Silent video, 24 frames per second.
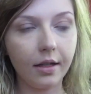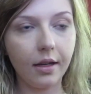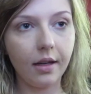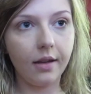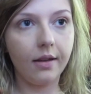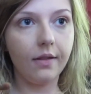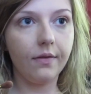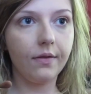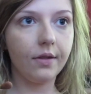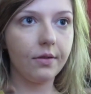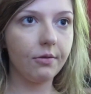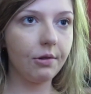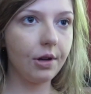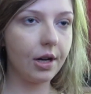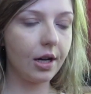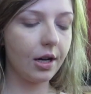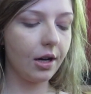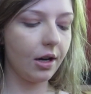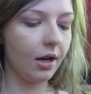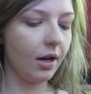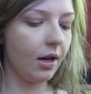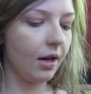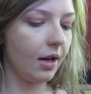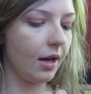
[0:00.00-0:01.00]
Even
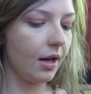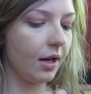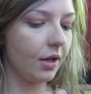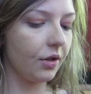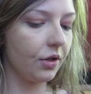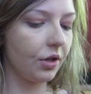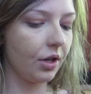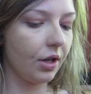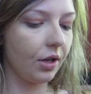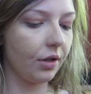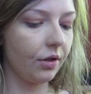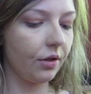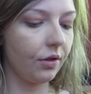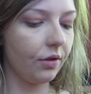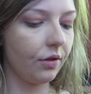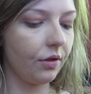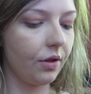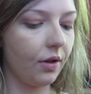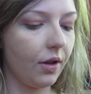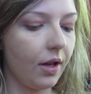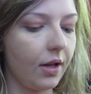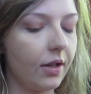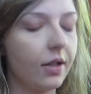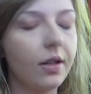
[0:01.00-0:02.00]
wear eyeshadow,
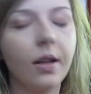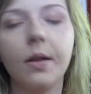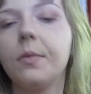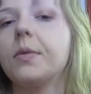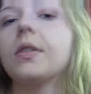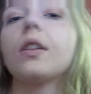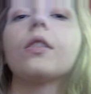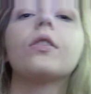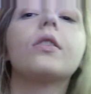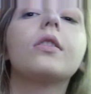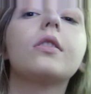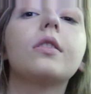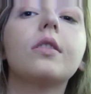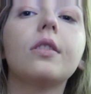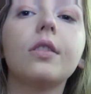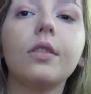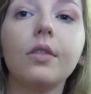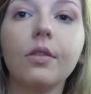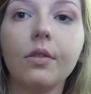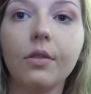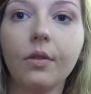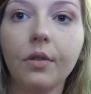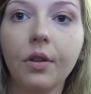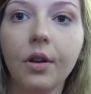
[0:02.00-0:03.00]
a lot of times I'll just
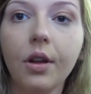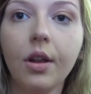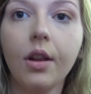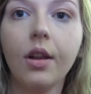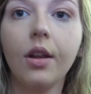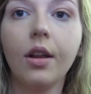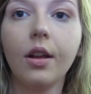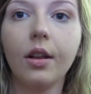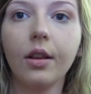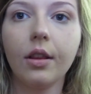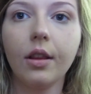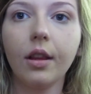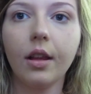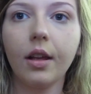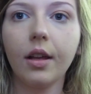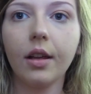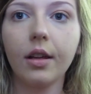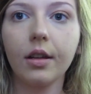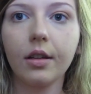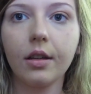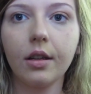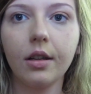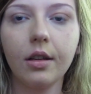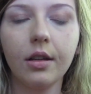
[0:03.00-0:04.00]
do
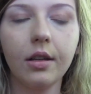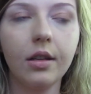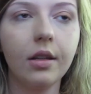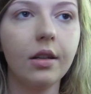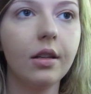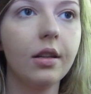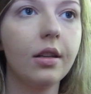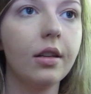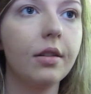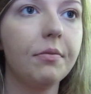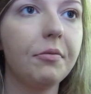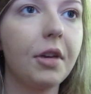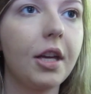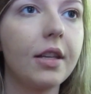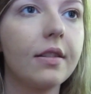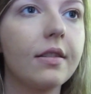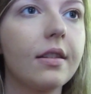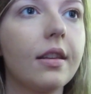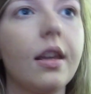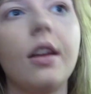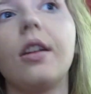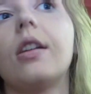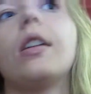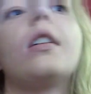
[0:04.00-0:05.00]
like
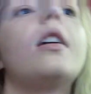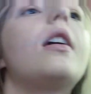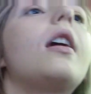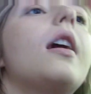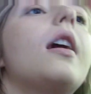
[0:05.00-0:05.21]
mascara,